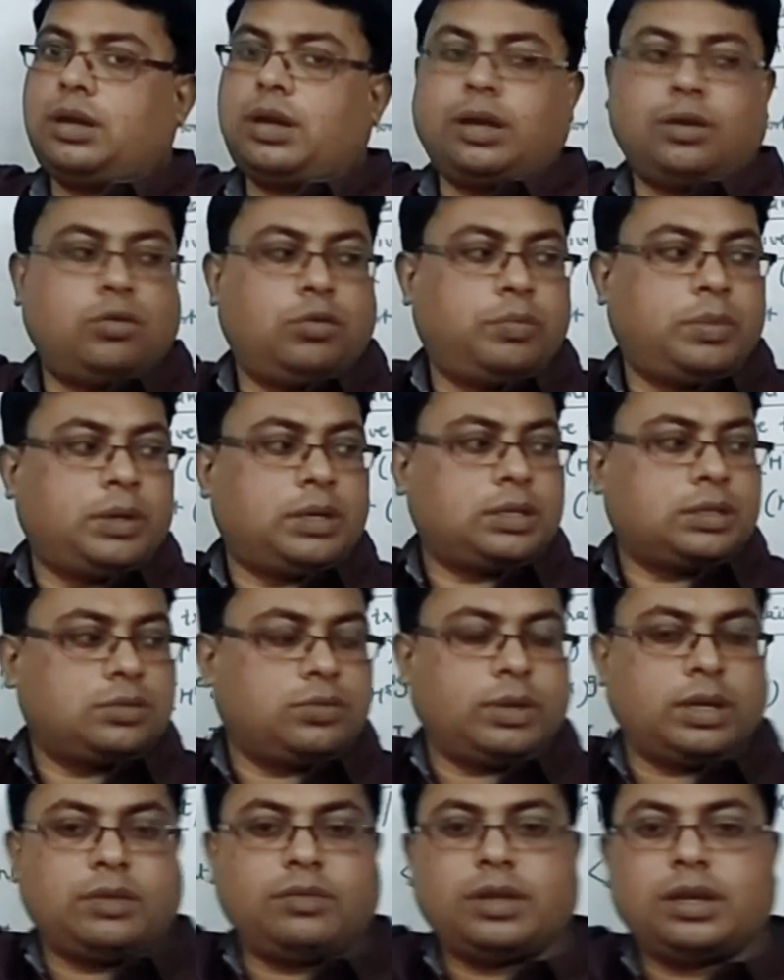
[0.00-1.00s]
I hope it is
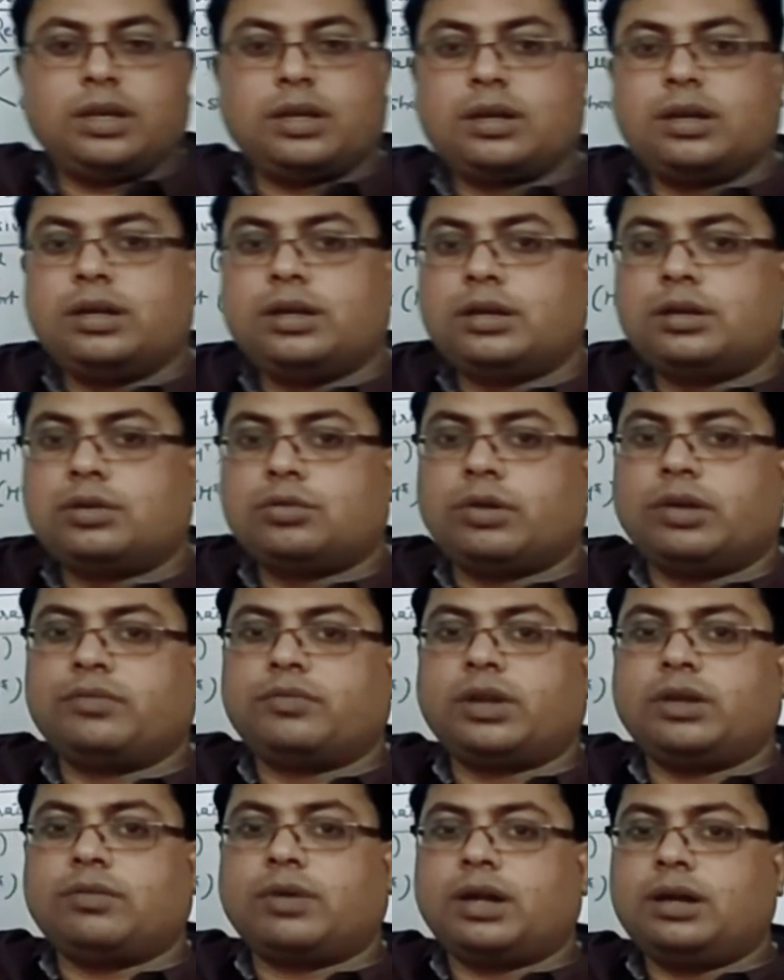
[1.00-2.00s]
very clear to
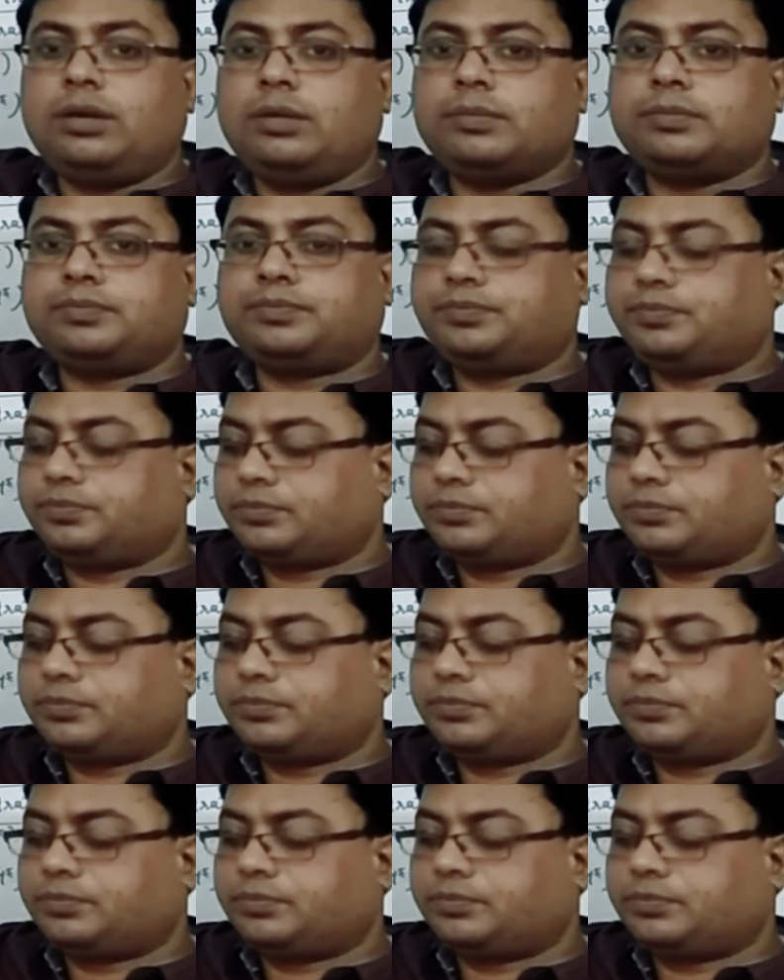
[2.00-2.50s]
everyone.